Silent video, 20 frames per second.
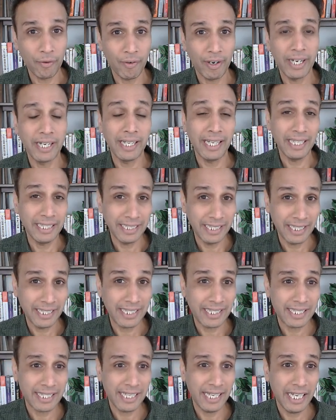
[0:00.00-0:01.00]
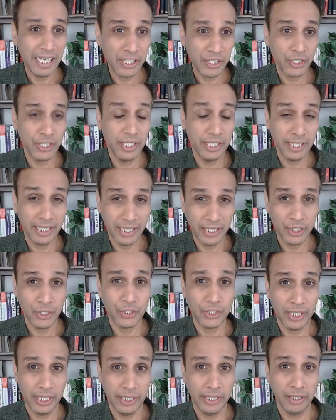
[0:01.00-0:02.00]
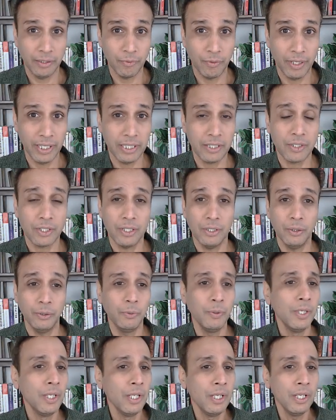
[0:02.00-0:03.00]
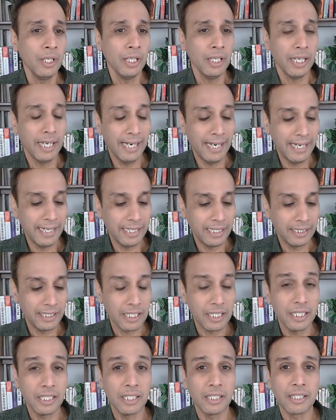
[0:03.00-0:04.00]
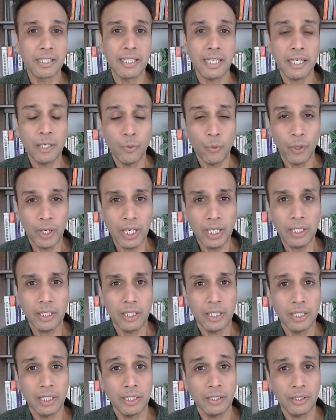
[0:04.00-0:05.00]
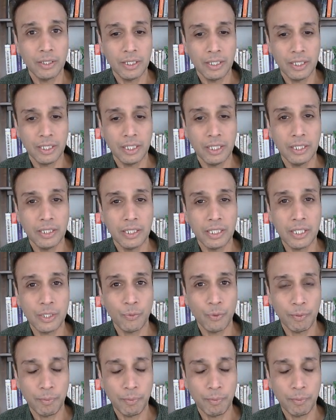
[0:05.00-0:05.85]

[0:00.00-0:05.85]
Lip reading: red in these H and E staining, right? So, and the second way that these were